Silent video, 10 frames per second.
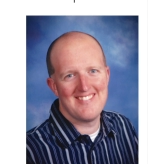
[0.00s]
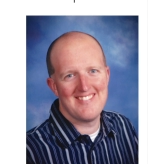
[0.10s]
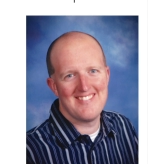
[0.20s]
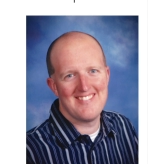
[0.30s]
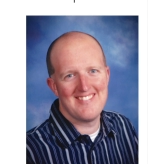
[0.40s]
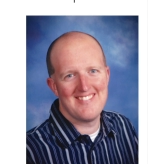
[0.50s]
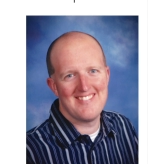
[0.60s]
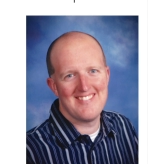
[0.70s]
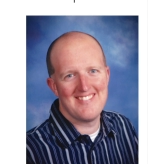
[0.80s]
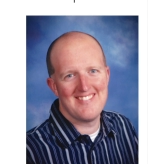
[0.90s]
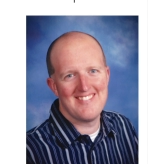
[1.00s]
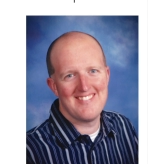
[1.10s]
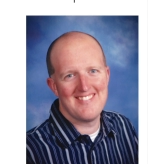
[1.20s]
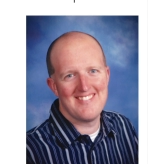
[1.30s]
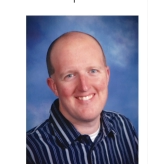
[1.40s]

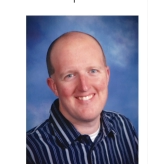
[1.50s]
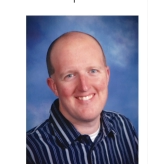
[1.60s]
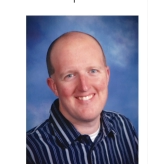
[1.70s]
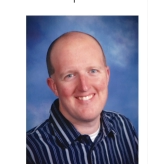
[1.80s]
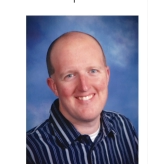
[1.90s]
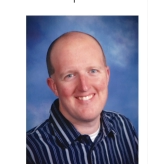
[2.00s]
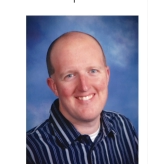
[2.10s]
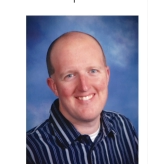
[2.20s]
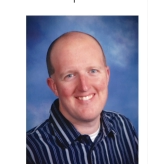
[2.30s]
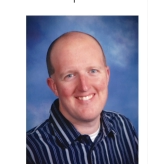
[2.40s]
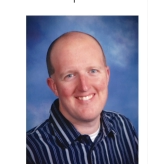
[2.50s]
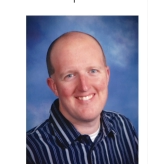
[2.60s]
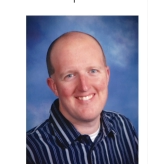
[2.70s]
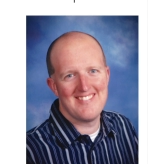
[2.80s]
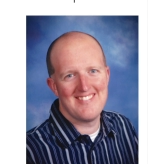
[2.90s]

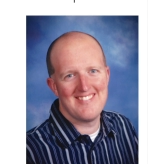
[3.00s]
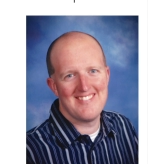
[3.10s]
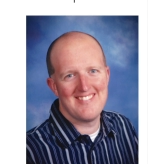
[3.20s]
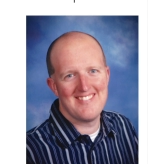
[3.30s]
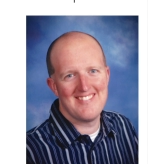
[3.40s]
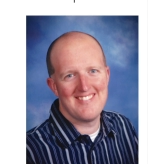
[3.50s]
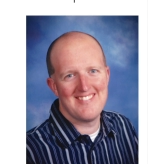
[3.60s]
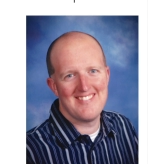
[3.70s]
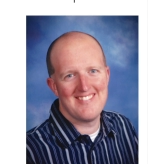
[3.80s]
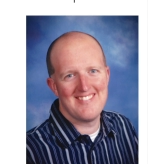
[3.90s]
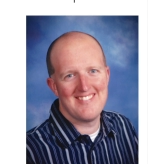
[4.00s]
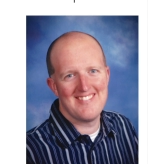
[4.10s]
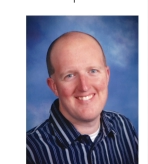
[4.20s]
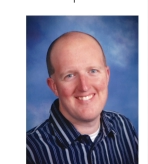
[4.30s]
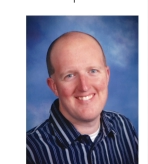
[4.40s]

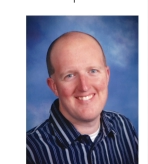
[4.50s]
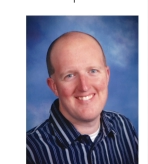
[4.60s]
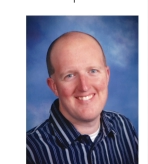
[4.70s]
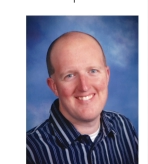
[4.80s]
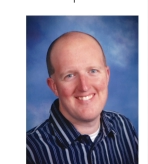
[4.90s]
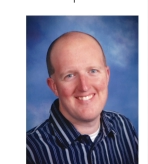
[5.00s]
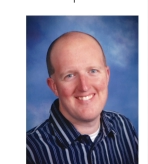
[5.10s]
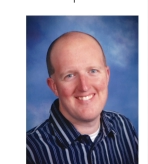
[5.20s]
(no lip movement)